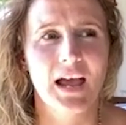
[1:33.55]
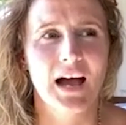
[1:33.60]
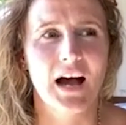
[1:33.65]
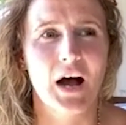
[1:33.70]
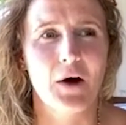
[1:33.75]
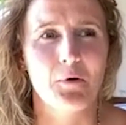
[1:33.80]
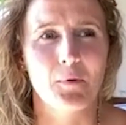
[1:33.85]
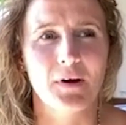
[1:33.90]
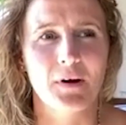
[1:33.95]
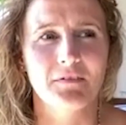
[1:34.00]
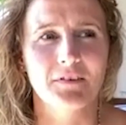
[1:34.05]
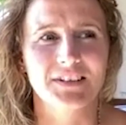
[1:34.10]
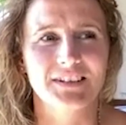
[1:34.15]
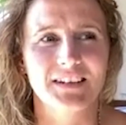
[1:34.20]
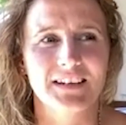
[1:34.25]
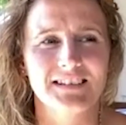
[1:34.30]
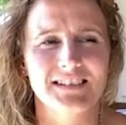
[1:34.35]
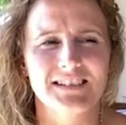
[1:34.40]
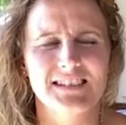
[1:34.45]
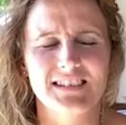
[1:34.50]
However,
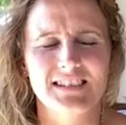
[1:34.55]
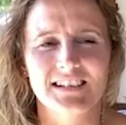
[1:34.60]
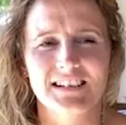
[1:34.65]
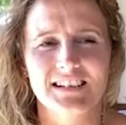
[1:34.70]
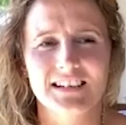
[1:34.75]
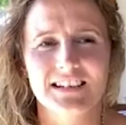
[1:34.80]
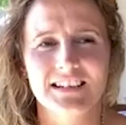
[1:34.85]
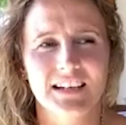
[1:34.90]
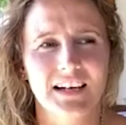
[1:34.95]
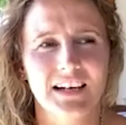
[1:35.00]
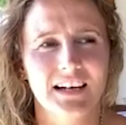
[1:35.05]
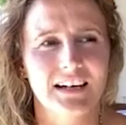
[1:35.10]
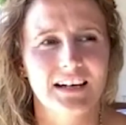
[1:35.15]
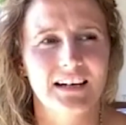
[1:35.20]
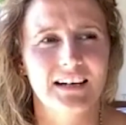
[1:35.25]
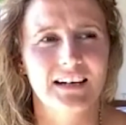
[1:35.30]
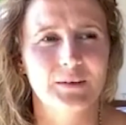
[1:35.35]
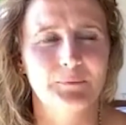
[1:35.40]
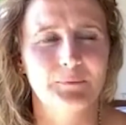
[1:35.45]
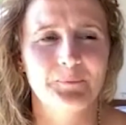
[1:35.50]
they still
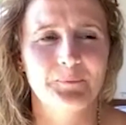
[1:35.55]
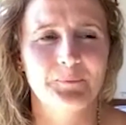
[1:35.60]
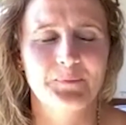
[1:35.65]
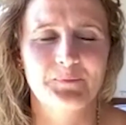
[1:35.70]
um,